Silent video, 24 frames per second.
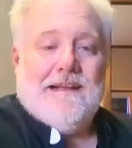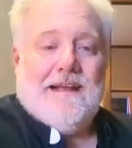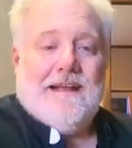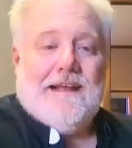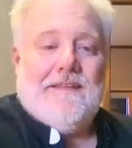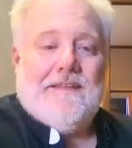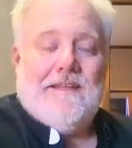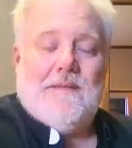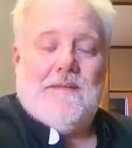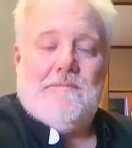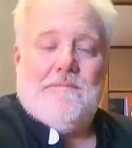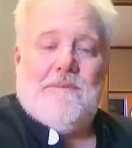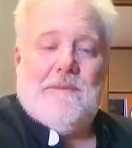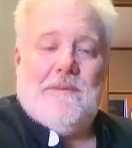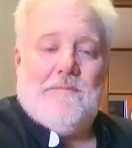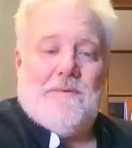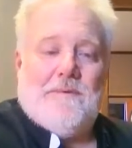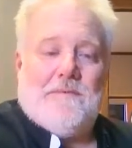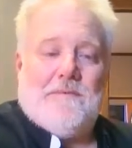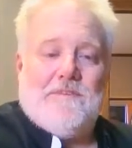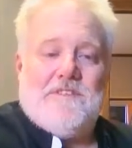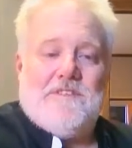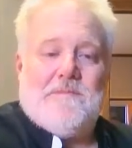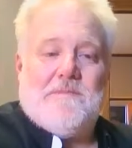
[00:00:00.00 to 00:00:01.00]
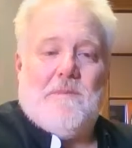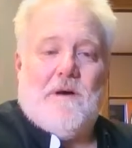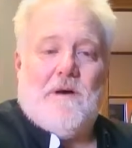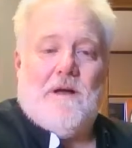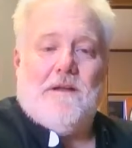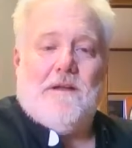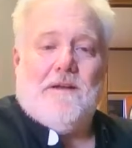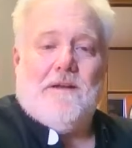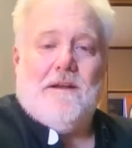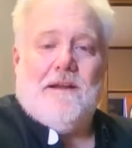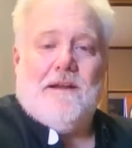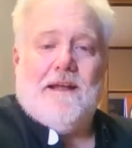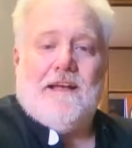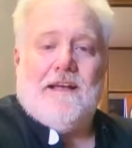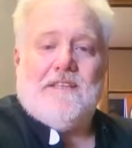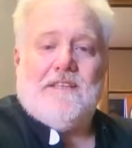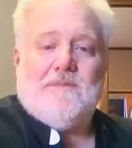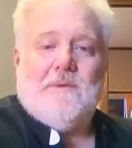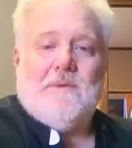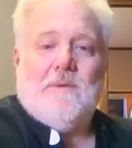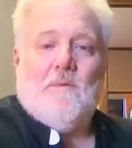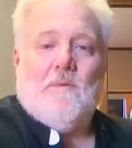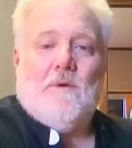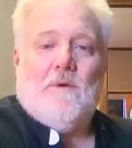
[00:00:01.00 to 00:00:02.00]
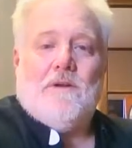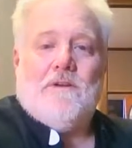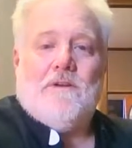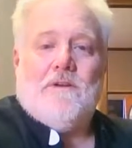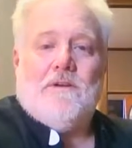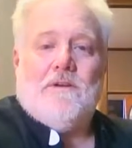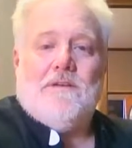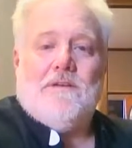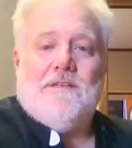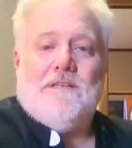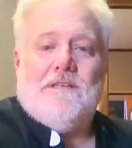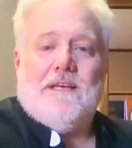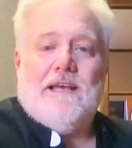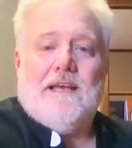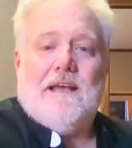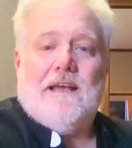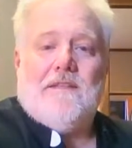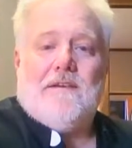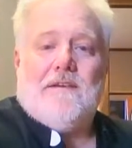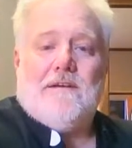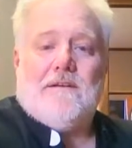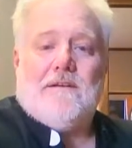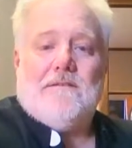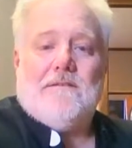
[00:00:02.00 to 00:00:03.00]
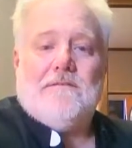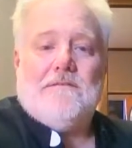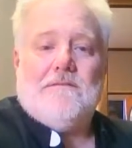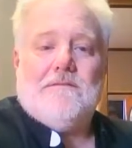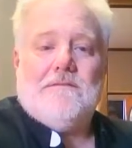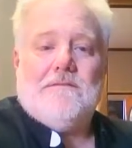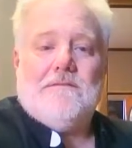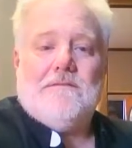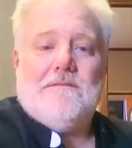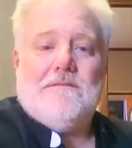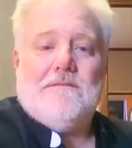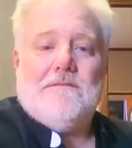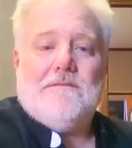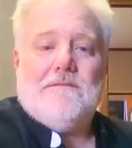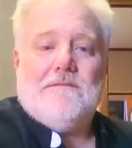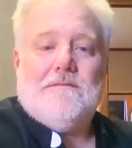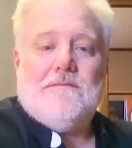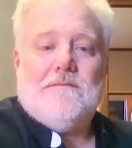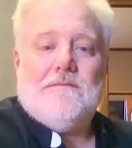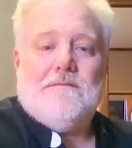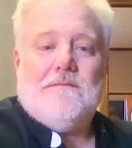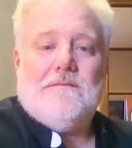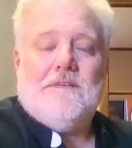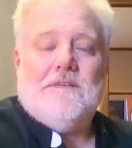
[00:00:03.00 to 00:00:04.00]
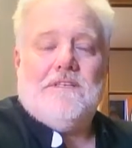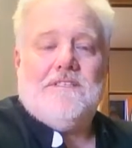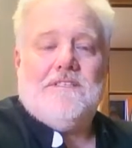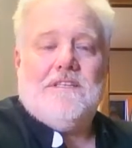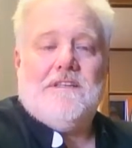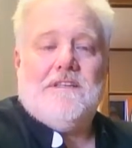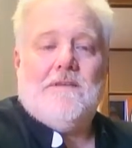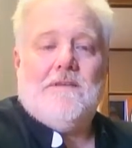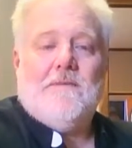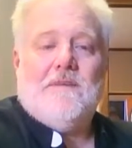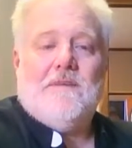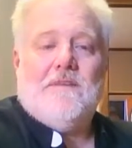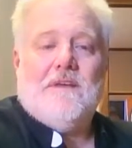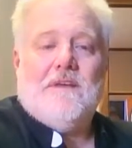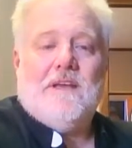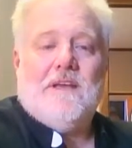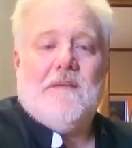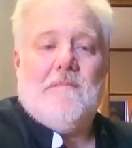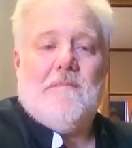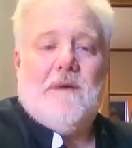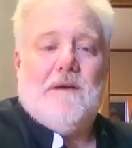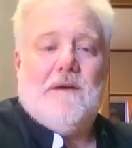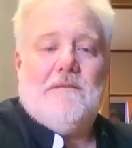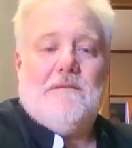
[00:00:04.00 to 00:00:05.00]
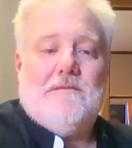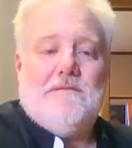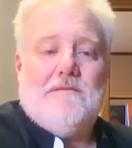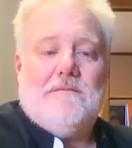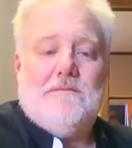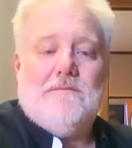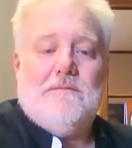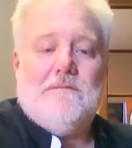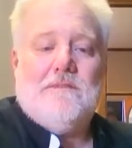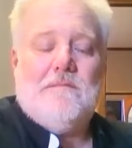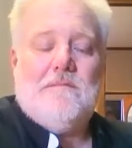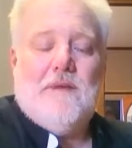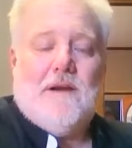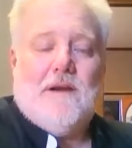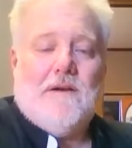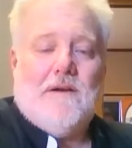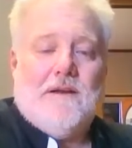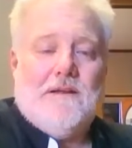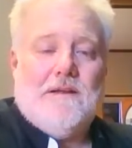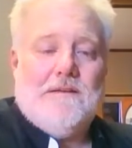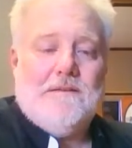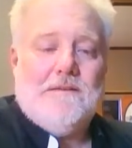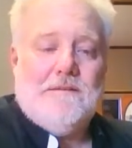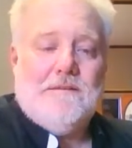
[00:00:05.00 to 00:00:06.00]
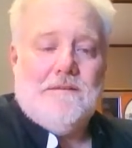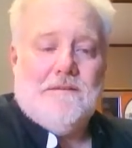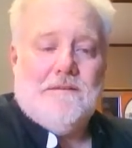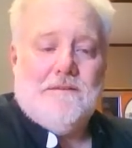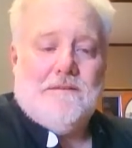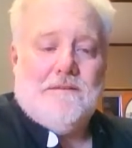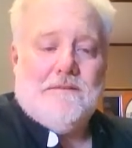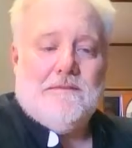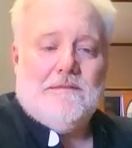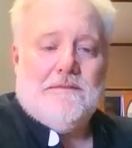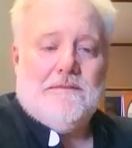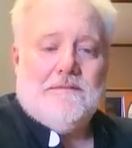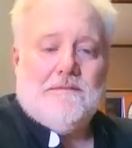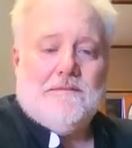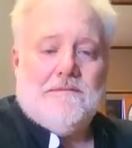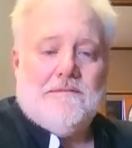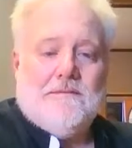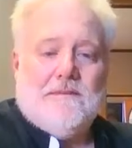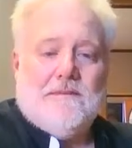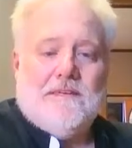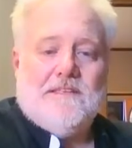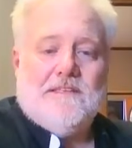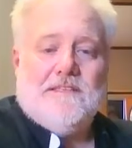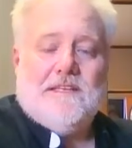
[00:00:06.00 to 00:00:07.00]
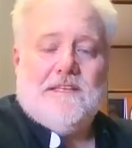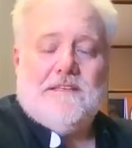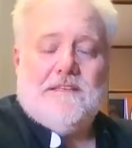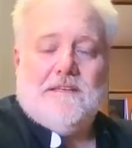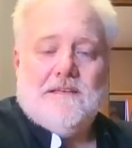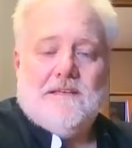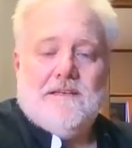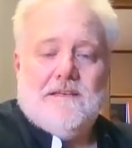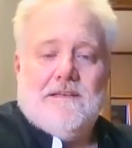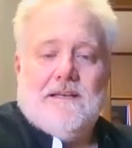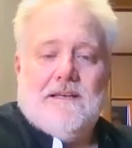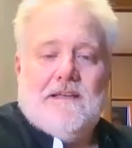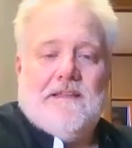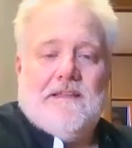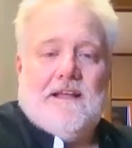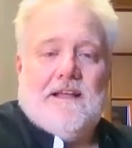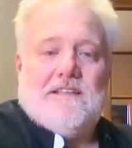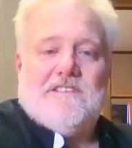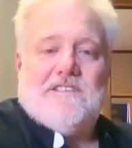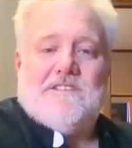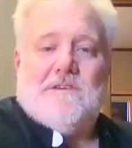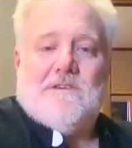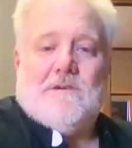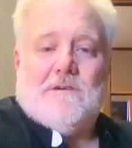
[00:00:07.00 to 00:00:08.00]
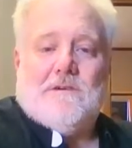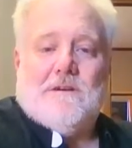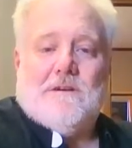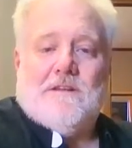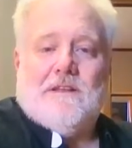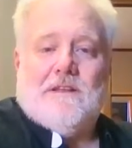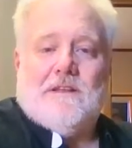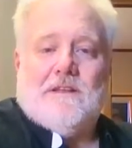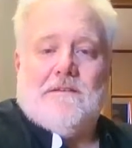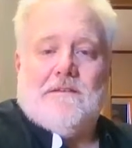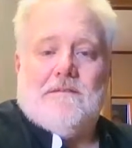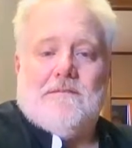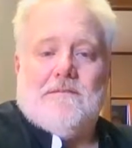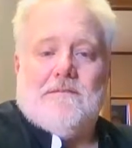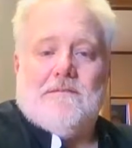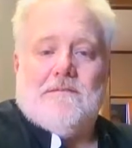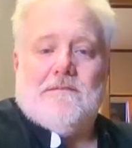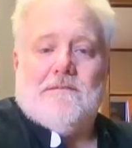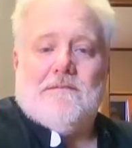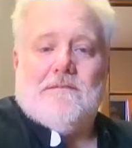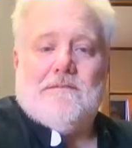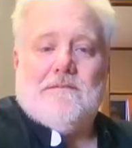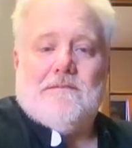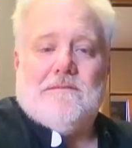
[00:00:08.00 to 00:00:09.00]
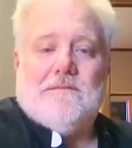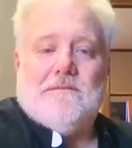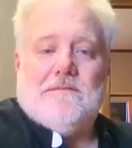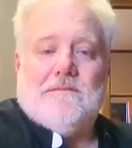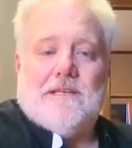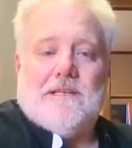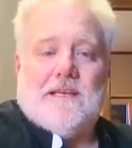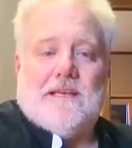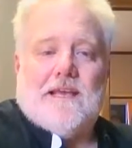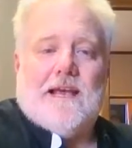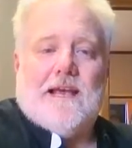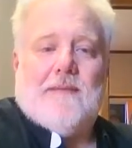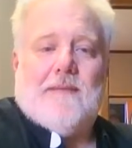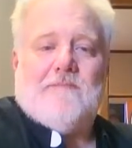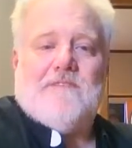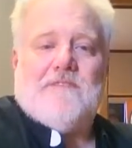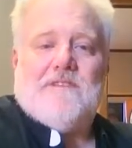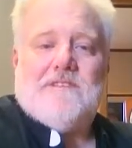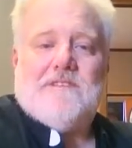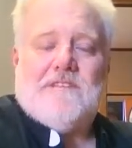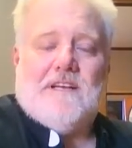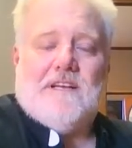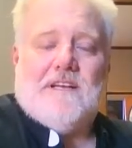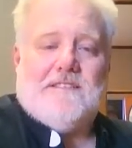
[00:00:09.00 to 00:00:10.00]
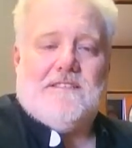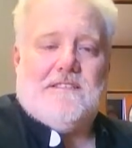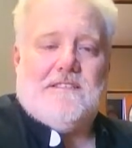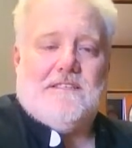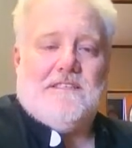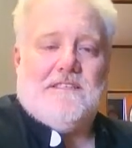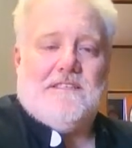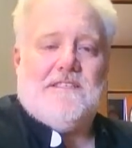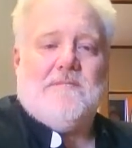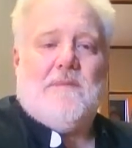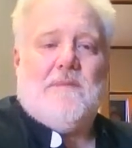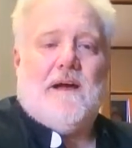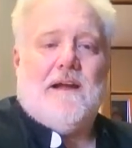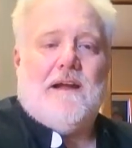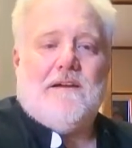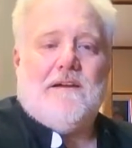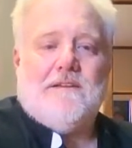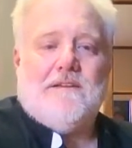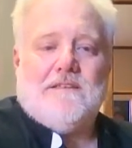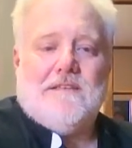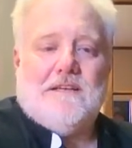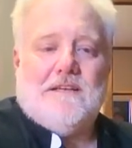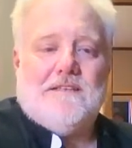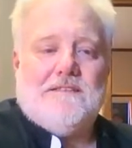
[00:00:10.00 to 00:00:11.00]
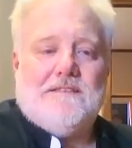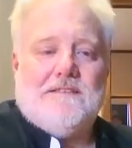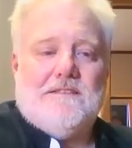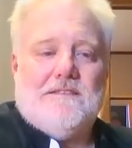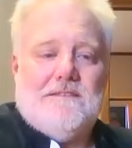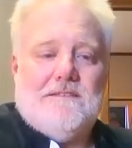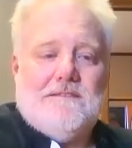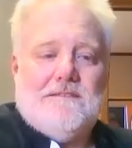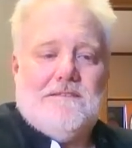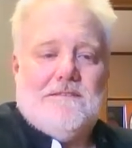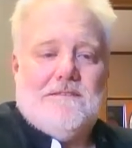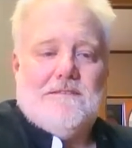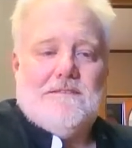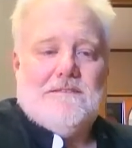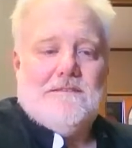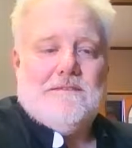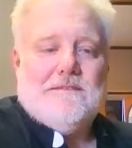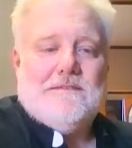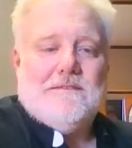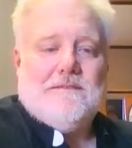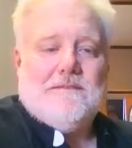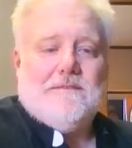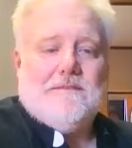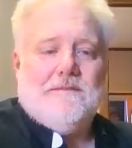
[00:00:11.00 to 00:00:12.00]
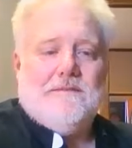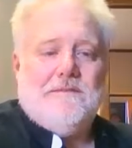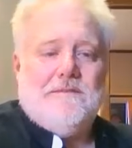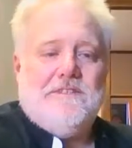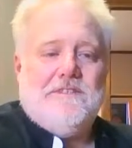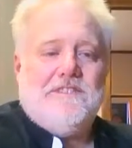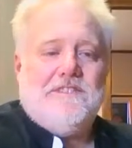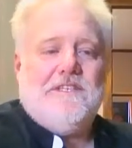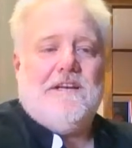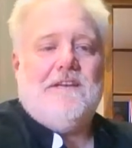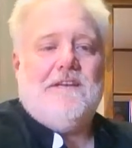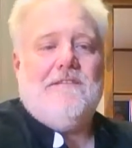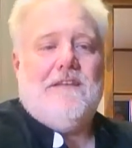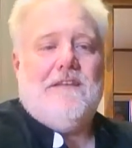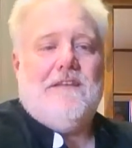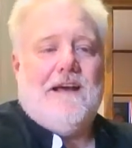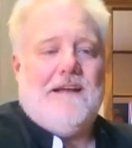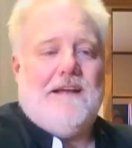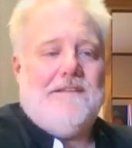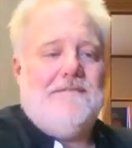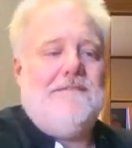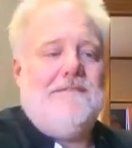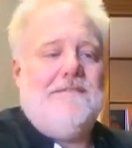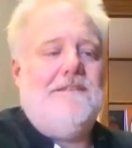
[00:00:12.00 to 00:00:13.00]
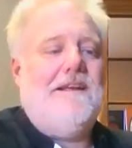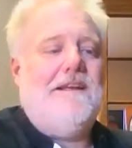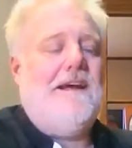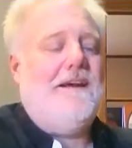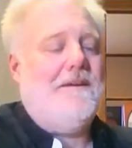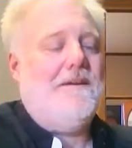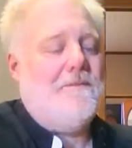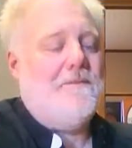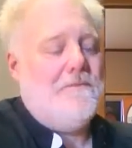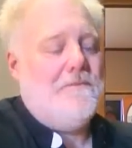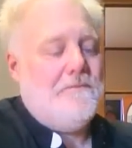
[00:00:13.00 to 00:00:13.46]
and then people responded as we wondered together what is it that we think about with Mary? What is it in that story that, that captures us, that inspires us? We shared that today.